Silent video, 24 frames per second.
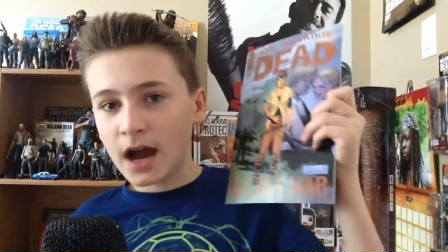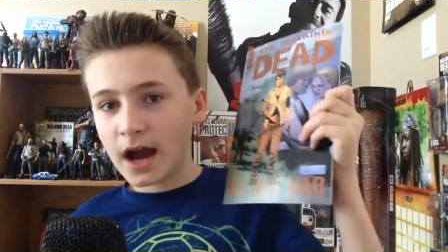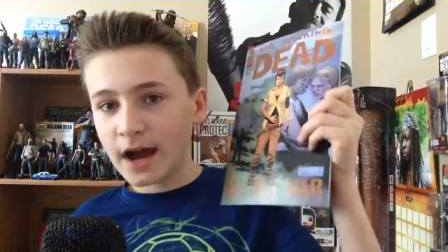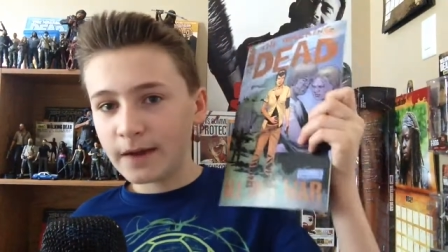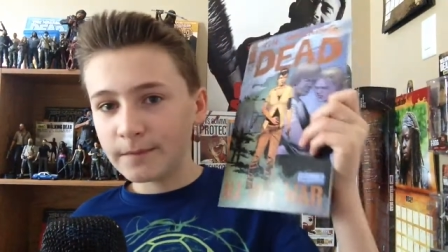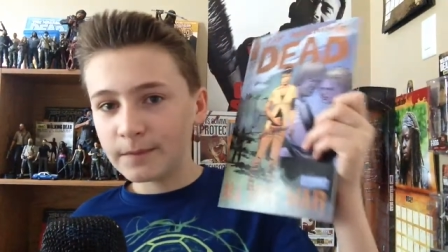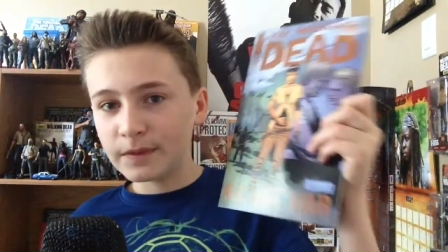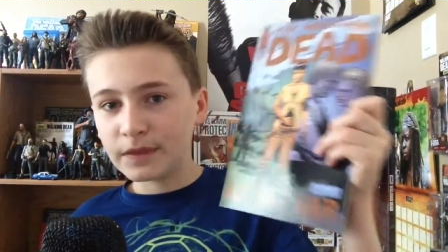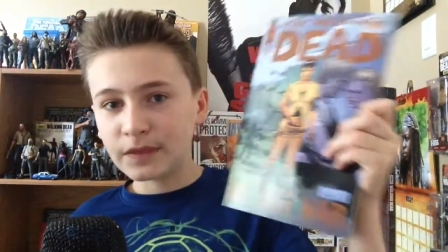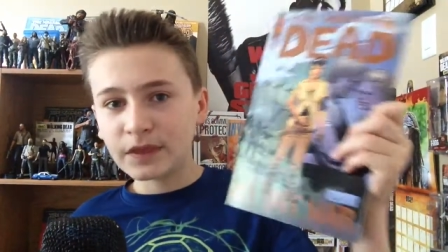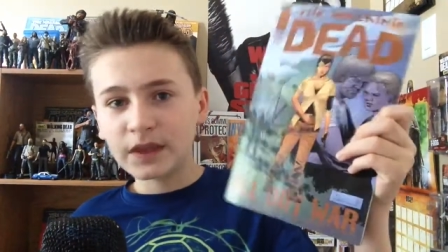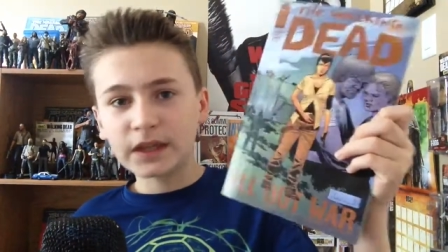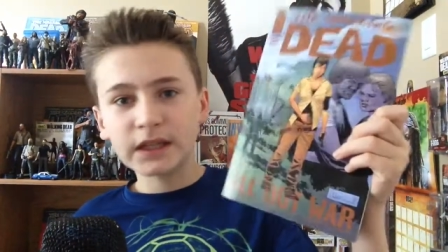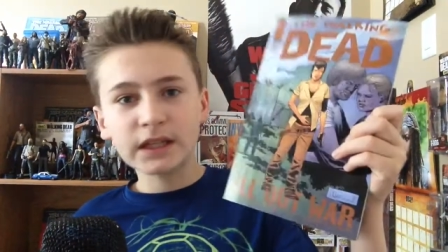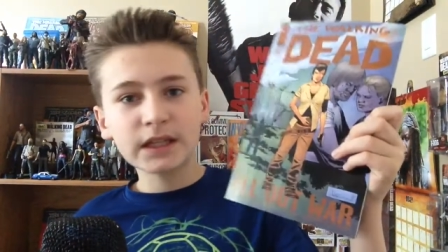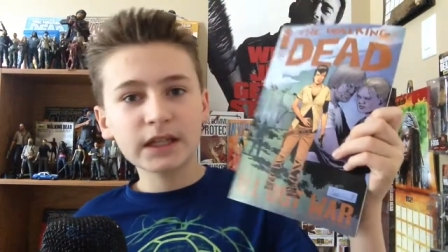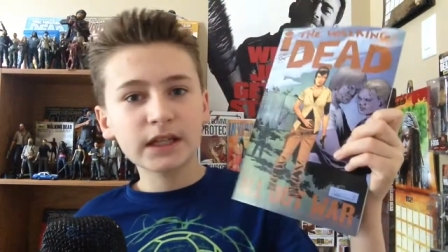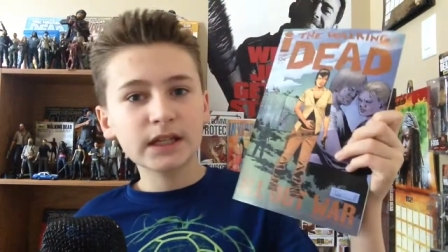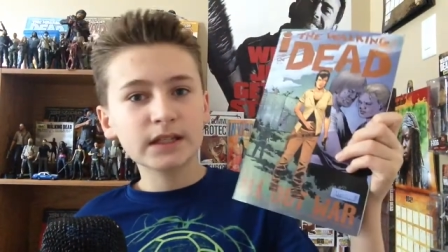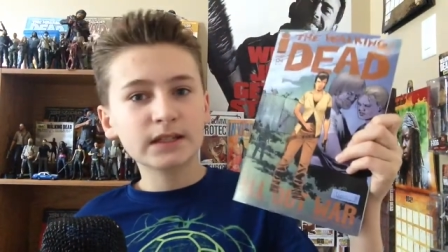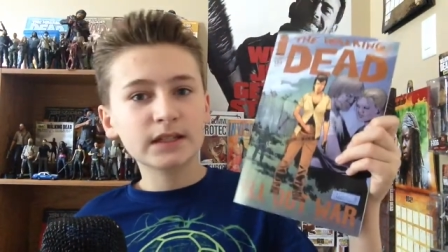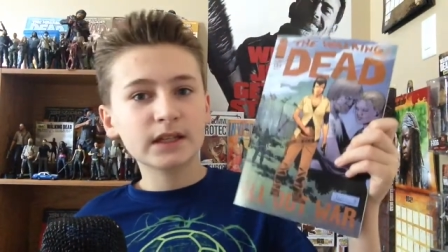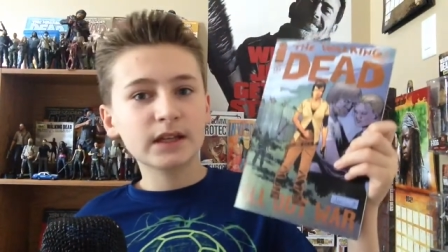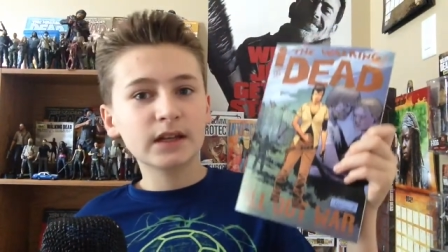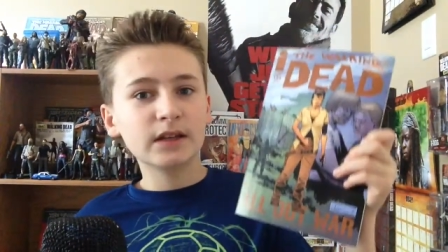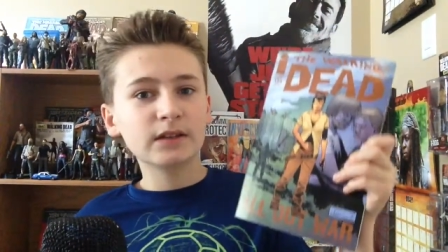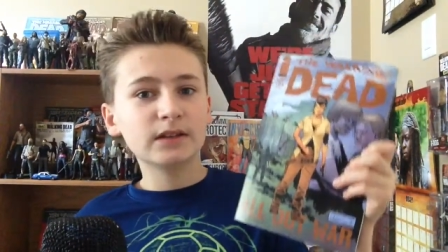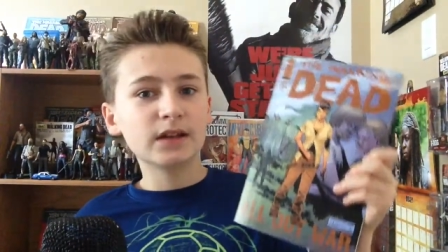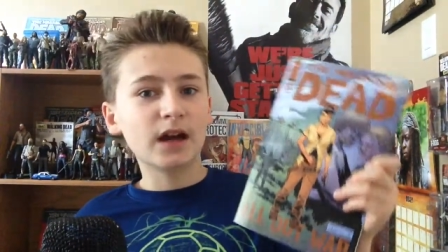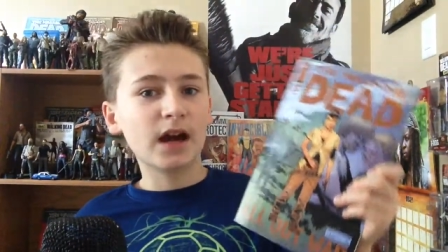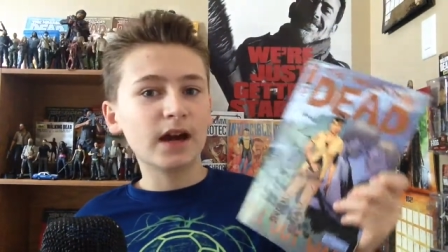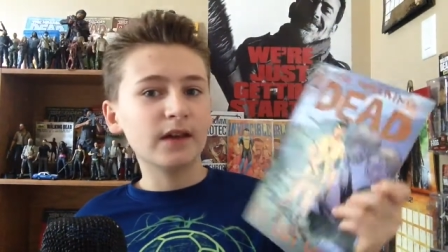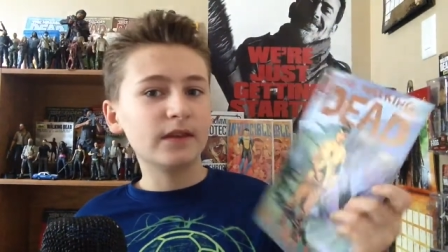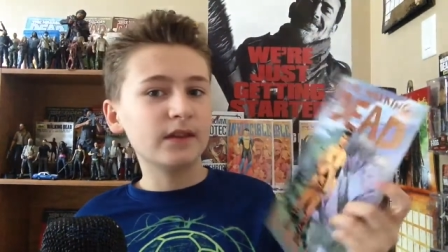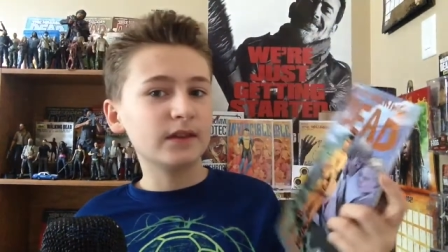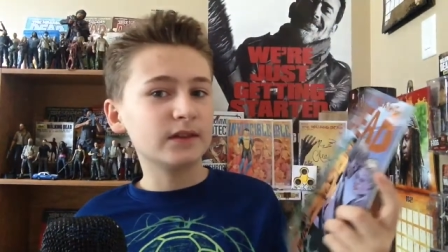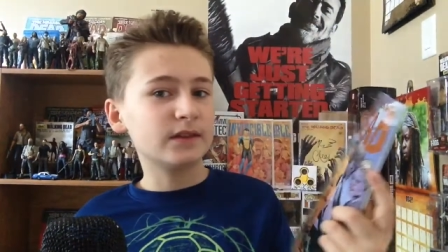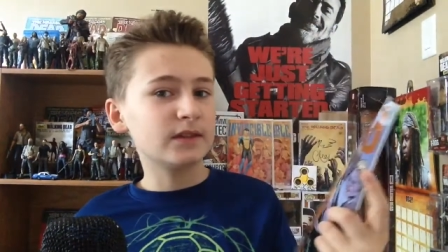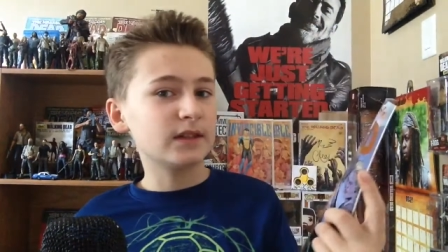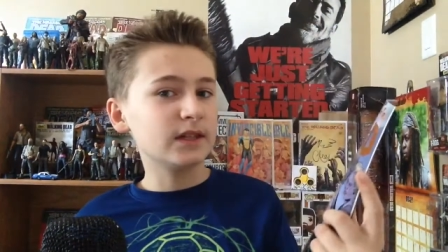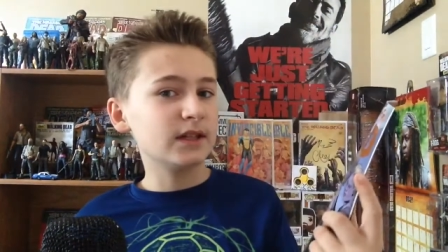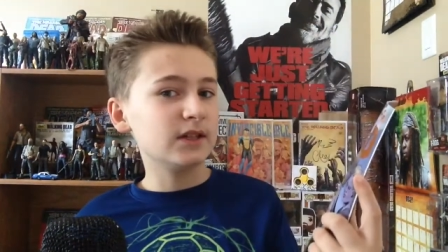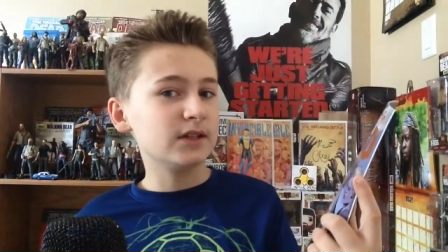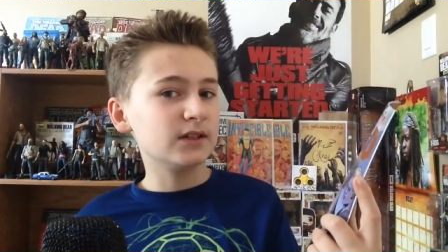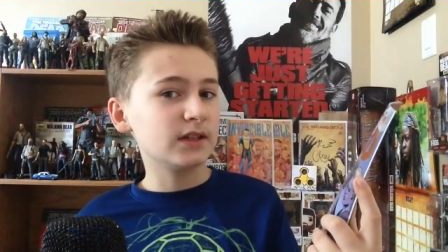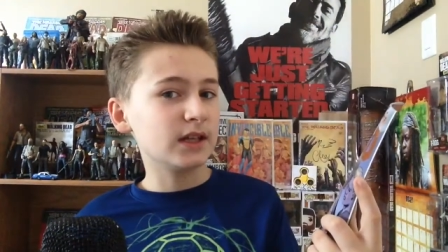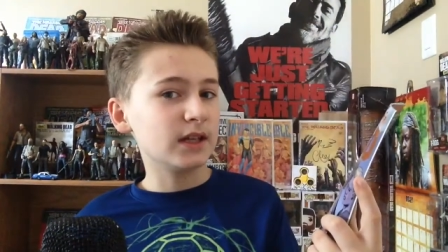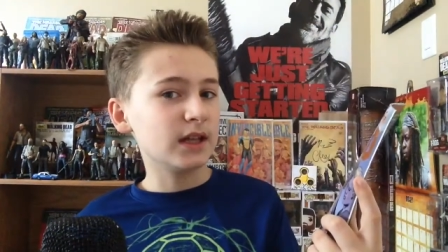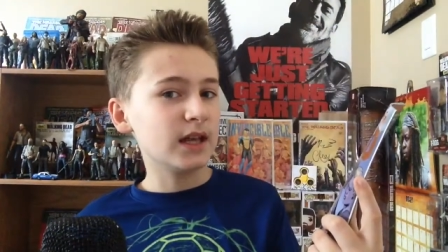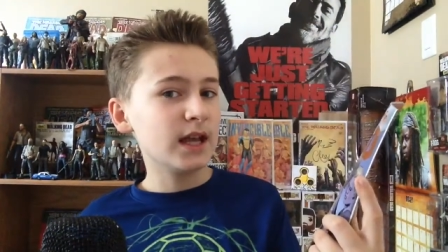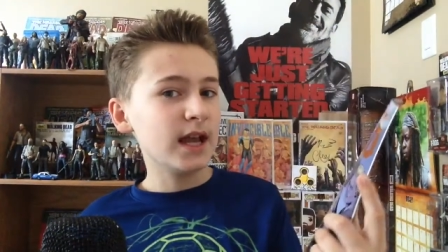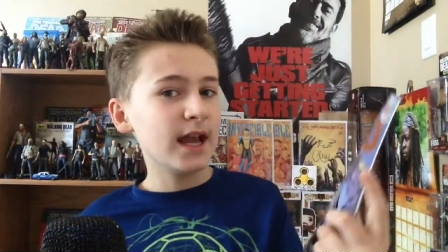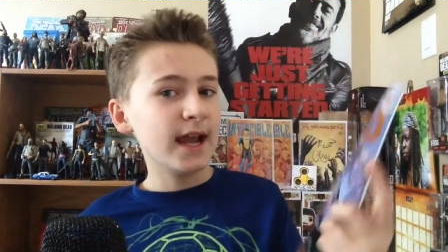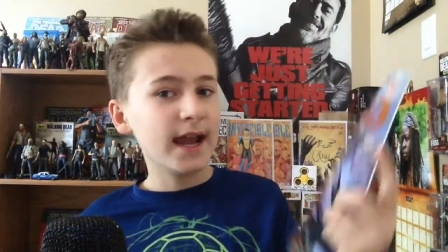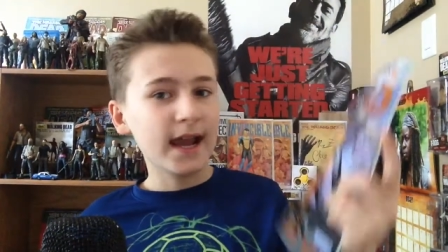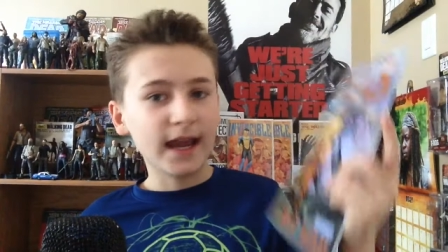I've been thinking he's going to die this season,